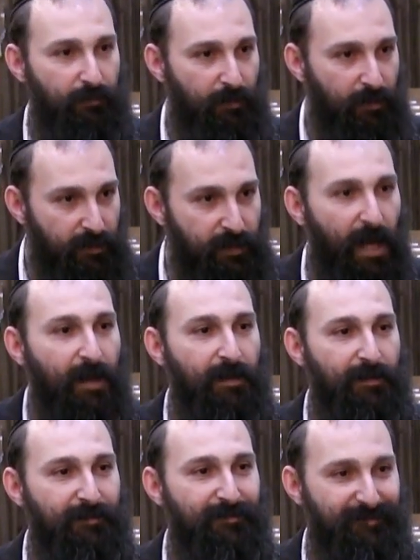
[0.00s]

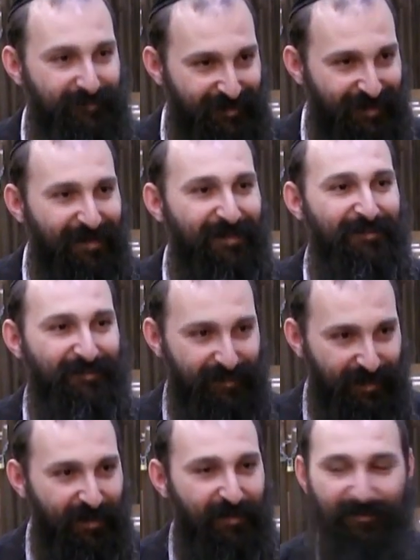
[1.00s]
Exactly. Yeah,
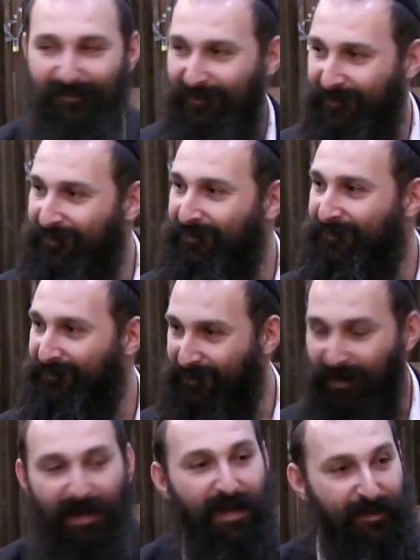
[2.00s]
yeah.
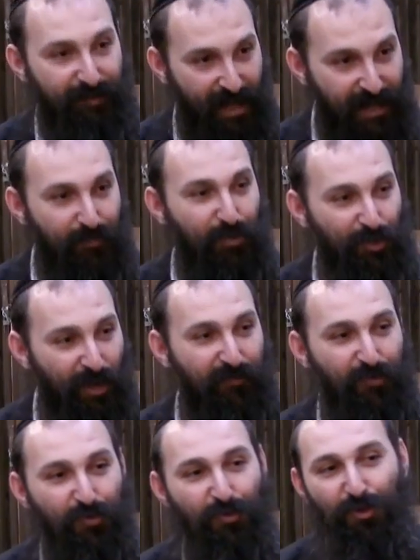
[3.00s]
Yeah, and that's what you
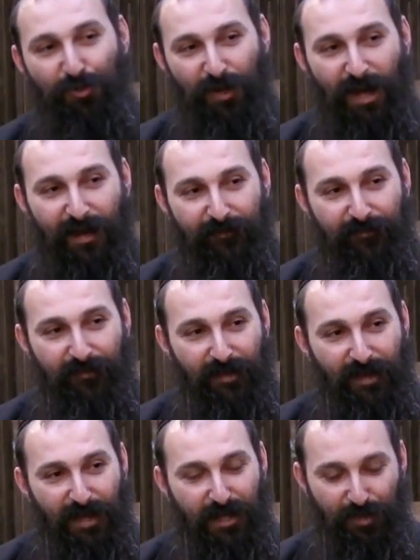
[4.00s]
have to do all your life.
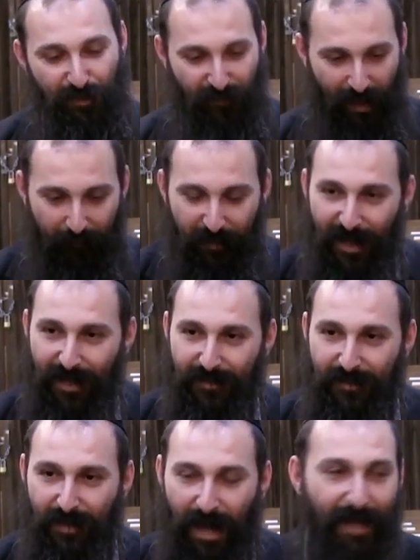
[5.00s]
So if I'm
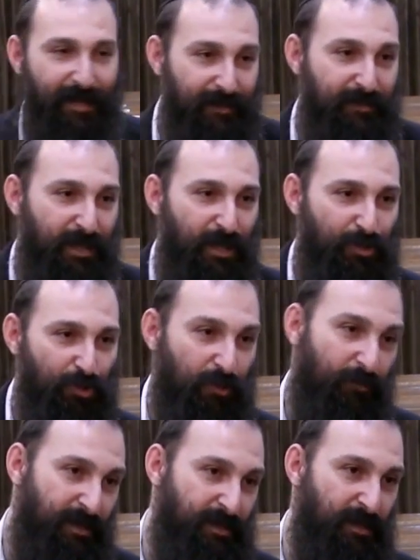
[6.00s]
lazy, I can tell you
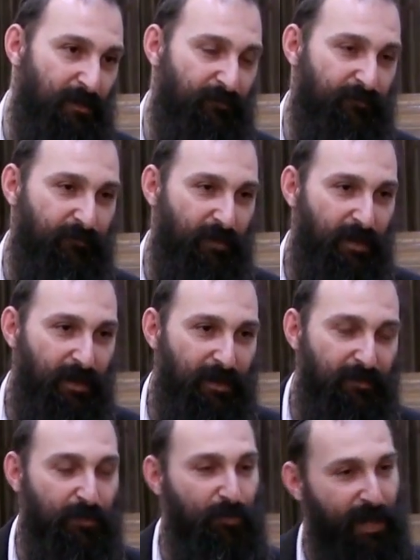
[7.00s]
on myself
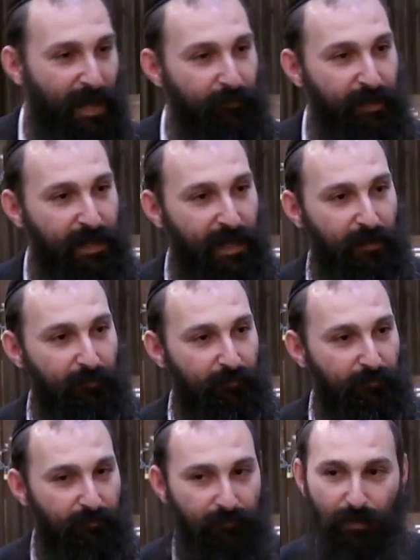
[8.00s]
that when I
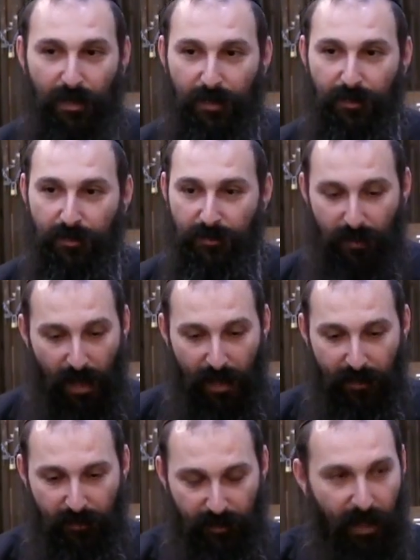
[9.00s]
became religious,
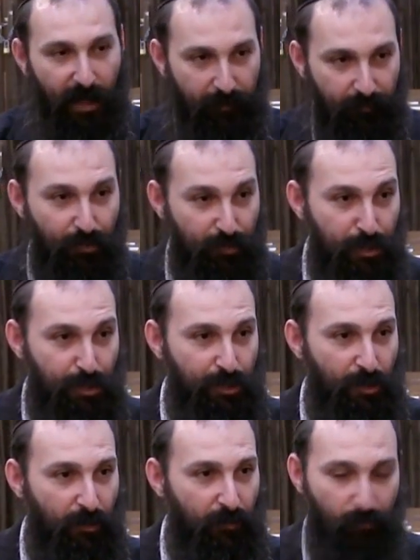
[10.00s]
I came to the
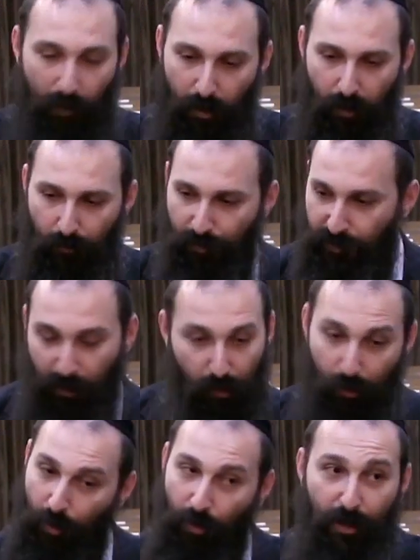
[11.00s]
show oh, with a
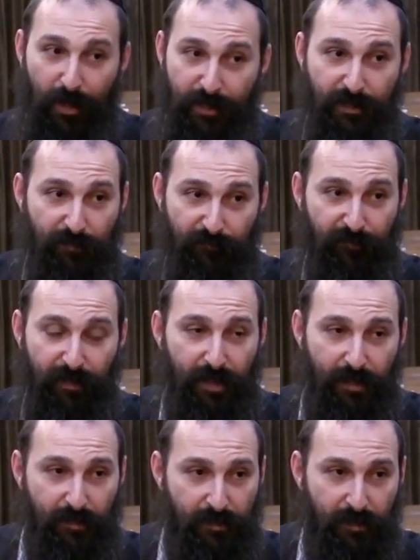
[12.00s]
whole list of
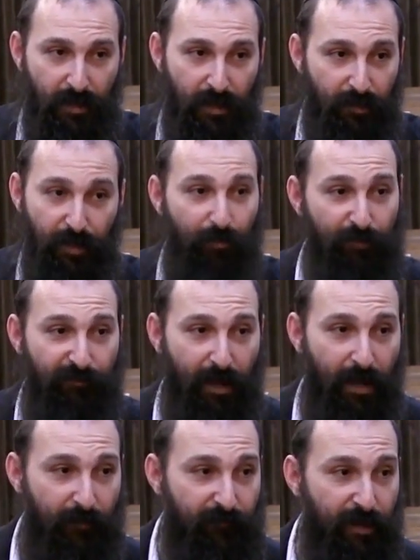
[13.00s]
things that were
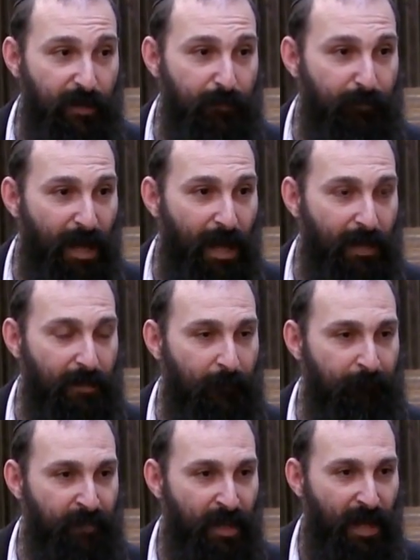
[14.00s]
very, very bad.
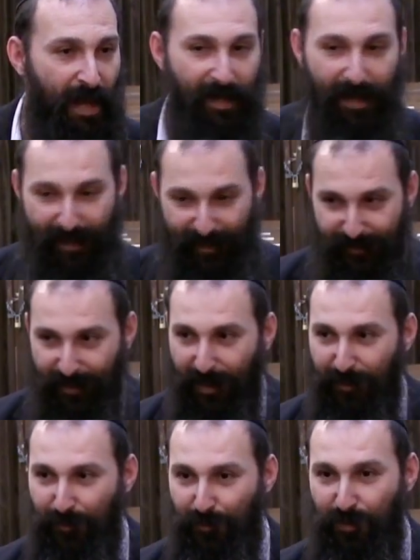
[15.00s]
And I
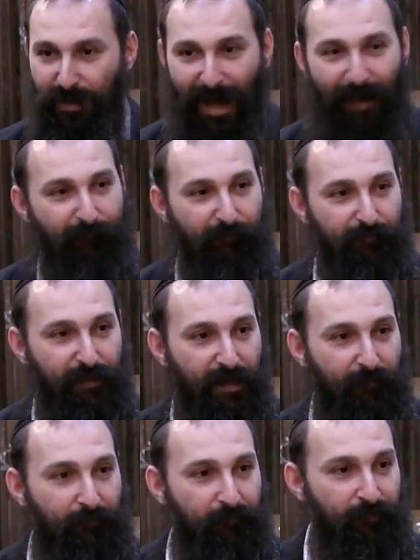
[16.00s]
tell you that half of
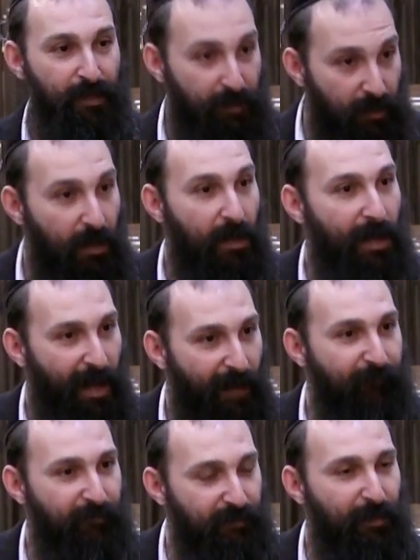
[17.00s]
them, yeah,
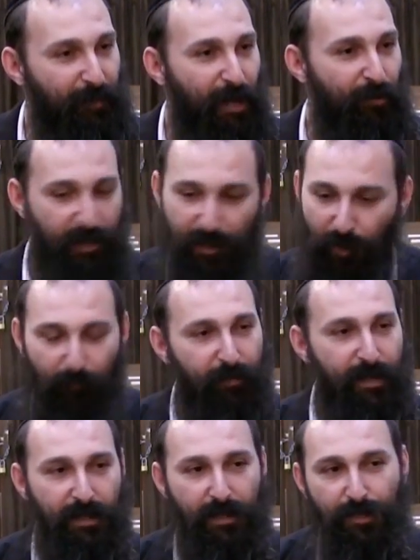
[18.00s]
half of them I already
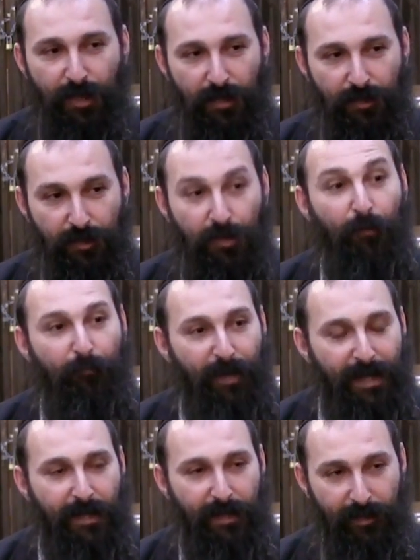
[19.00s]
completely changed it,
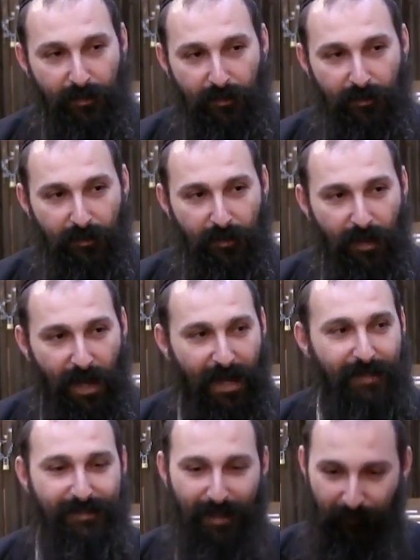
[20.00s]
completely.
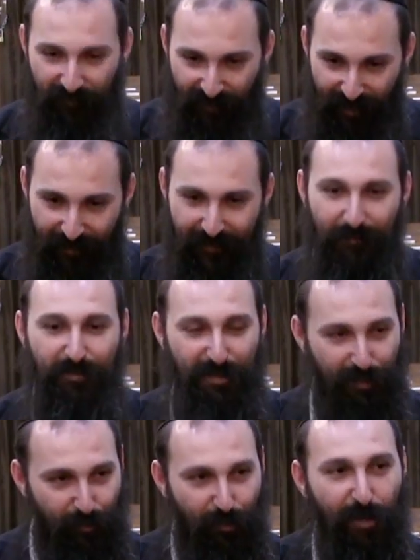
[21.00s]
And some things I'm
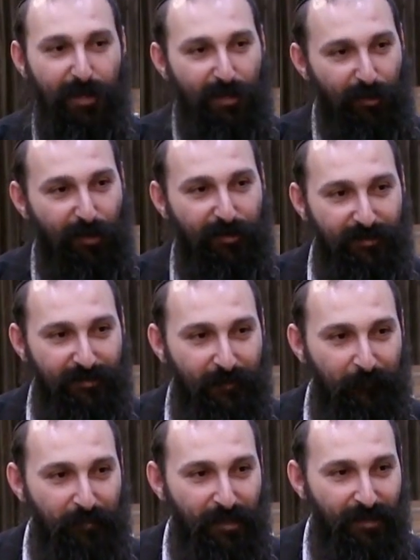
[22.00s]
still working on it.
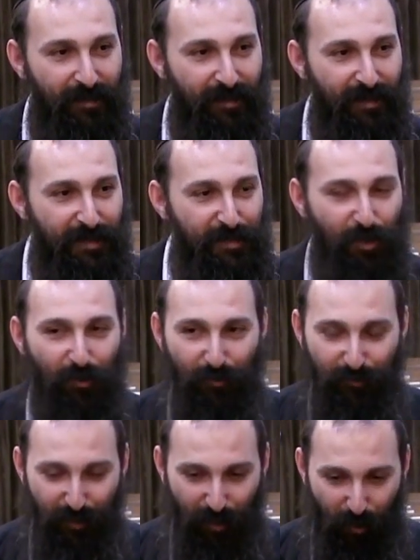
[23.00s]

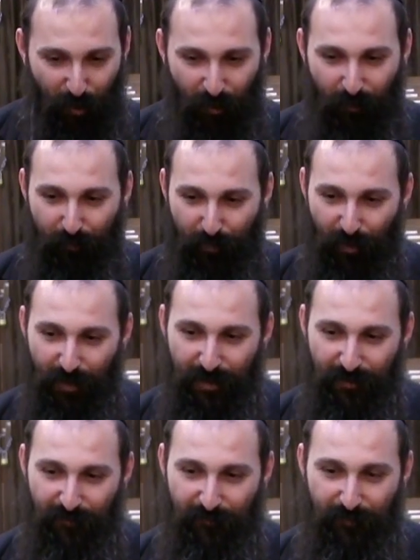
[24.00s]
So the whole
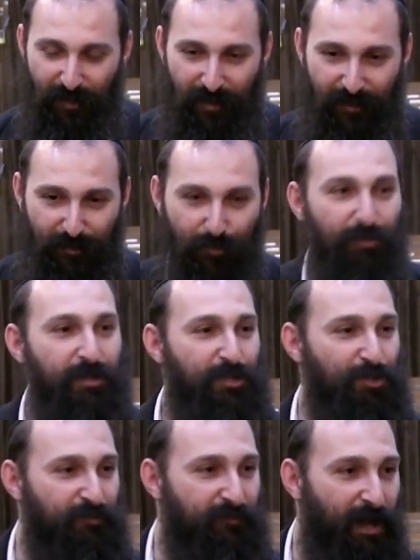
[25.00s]
point of doing
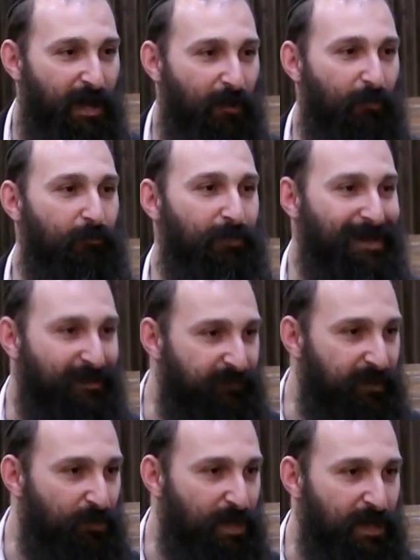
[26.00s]
tshuva, or
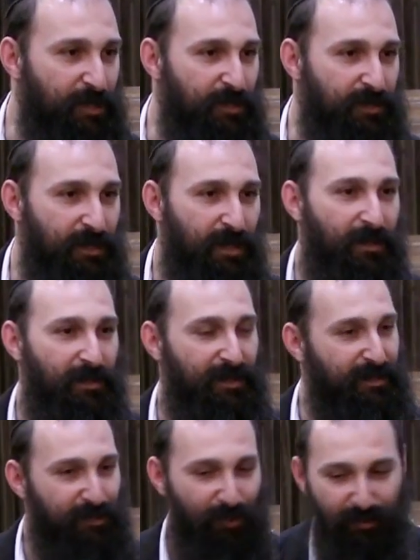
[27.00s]
living religious,
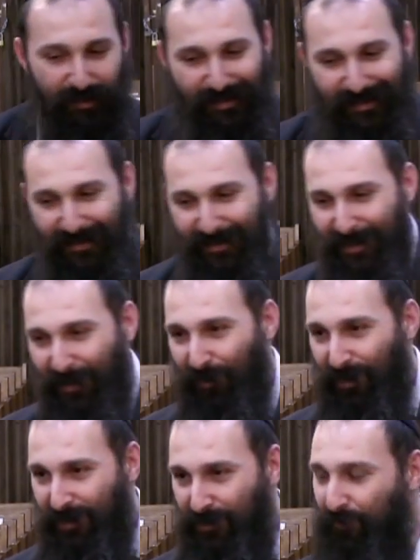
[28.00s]
is not
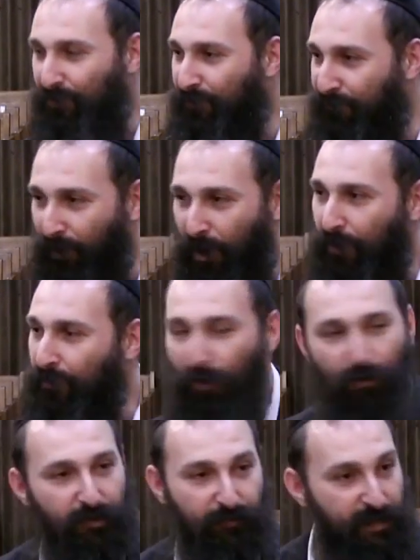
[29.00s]
necessarily to follow
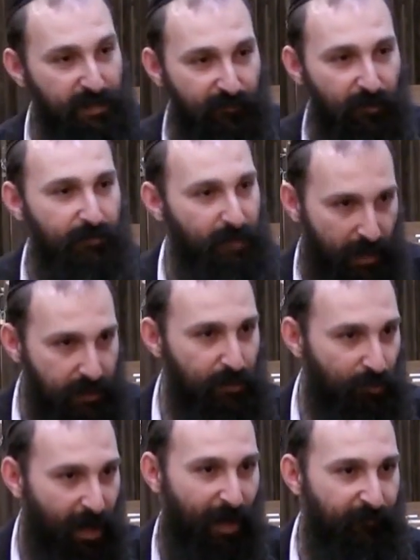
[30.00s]
all the mitzvot. That's
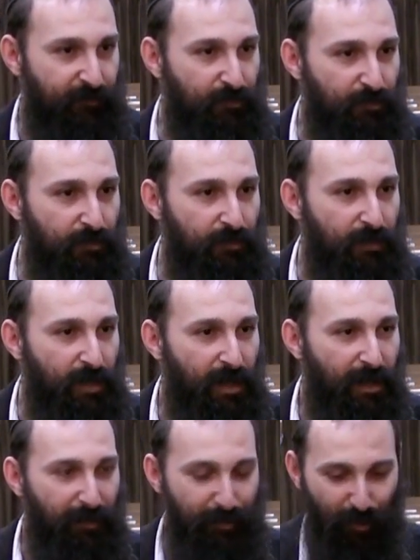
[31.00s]
you have to do.
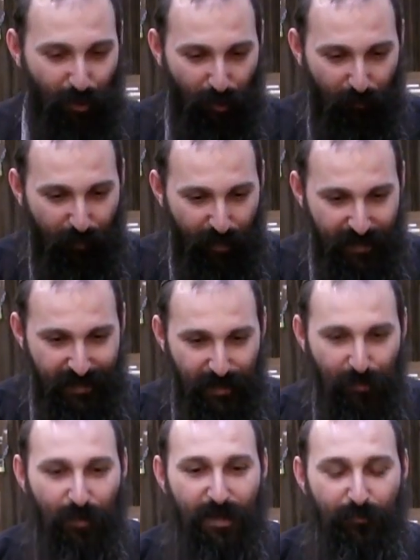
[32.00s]
Your whole point is
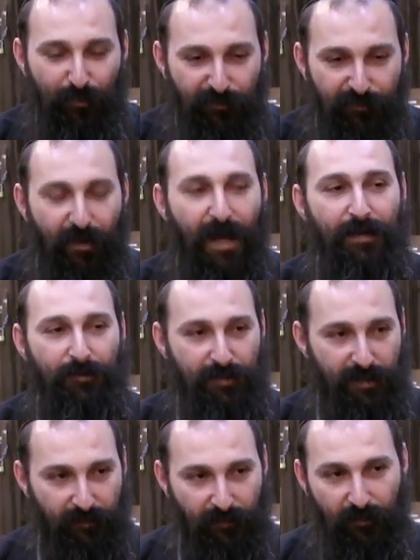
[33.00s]
that you want to refine
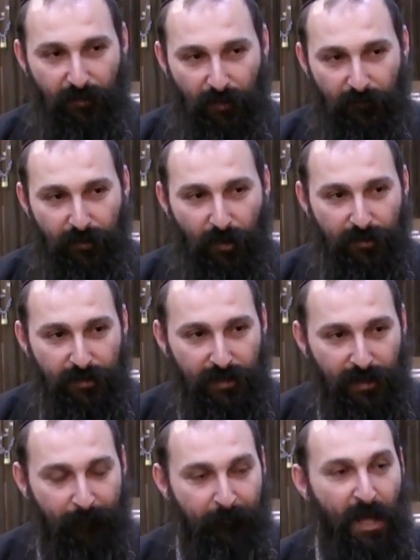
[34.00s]
yourself
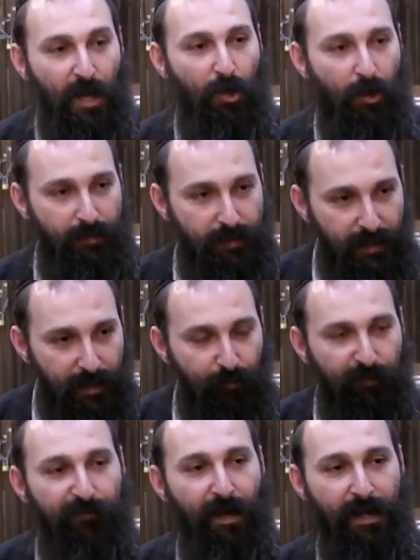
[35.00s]
constantly, constantly
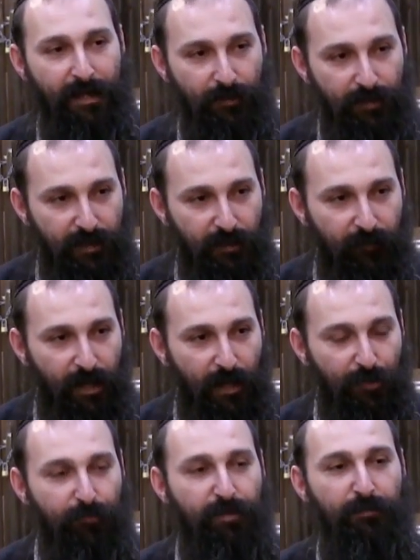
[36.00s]
refining yourself
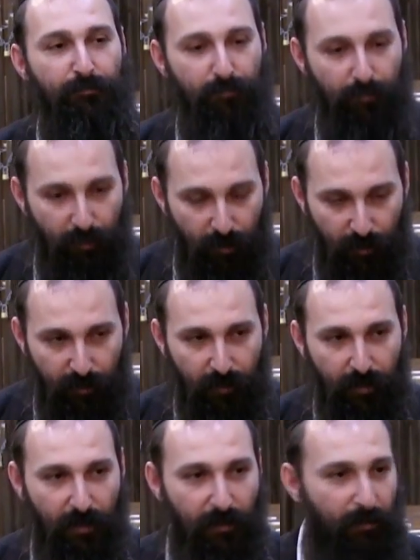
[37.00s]
to be more,
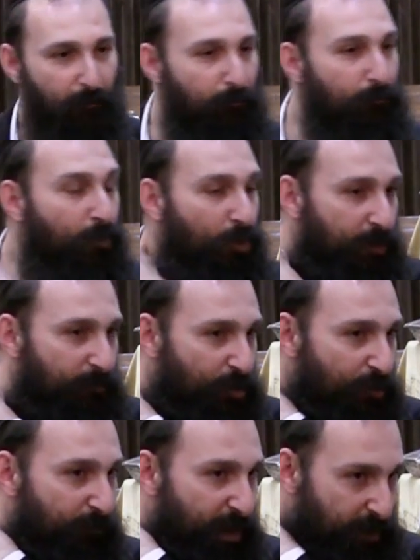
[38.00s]
more and
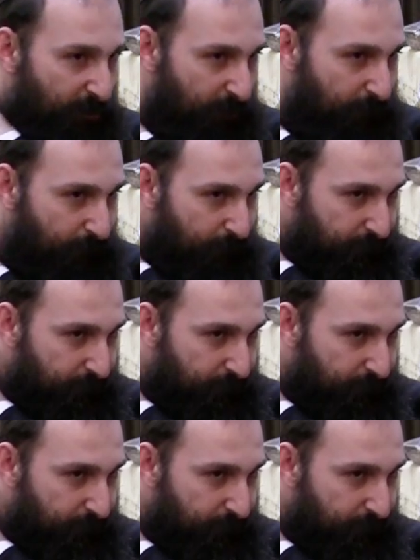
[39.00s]
more better.